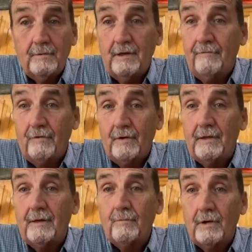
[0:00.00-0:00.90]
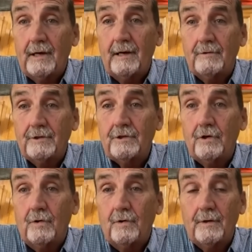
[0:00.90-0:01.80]
different than what I was
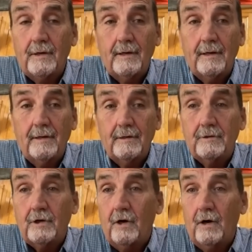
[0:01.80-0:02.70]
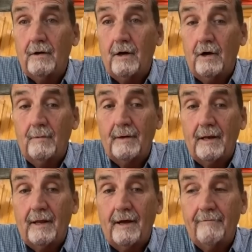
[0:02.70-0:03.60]
told and taught all my
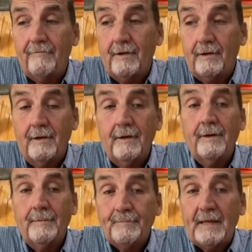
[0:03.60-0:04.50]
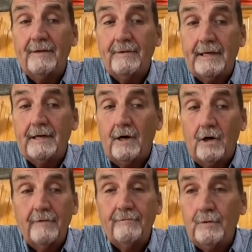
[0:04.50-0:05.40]
life. And I think
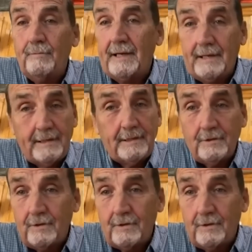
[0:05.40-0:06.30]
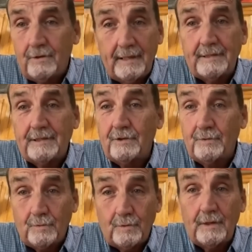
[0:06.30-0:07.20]
all of humanity is going to realize this
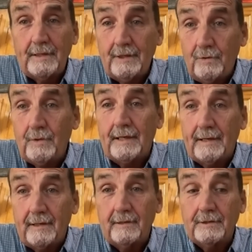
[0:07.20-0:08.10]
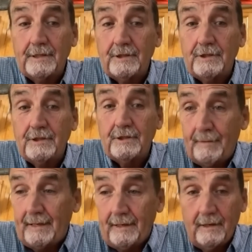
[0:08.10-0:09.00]
really quick. This is coming